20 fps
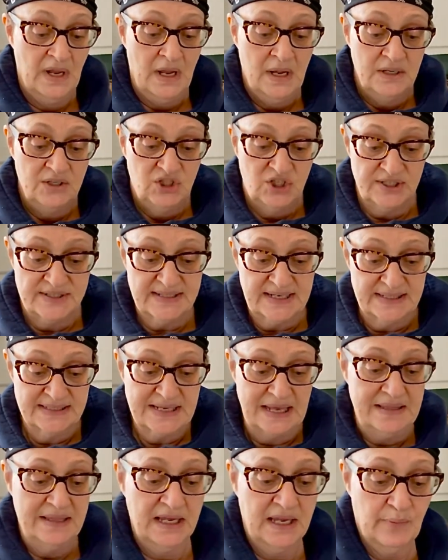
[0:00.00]
Just because
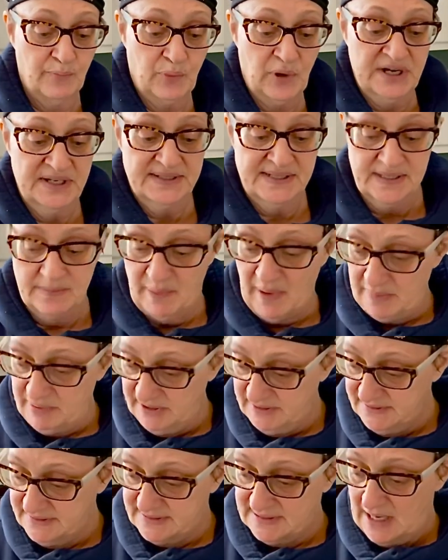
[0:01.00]
I think it brings the
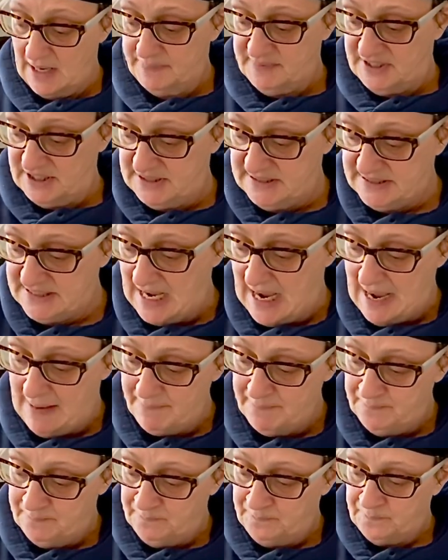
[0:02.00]
bubbles up to the
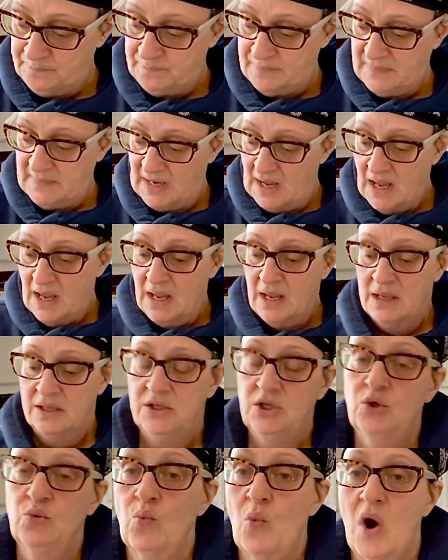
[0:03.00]
top.
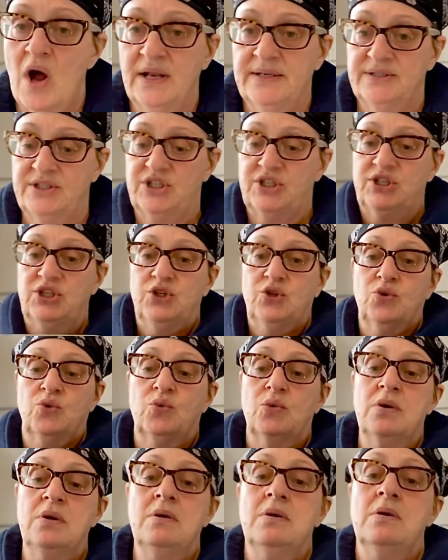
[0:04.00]
You want to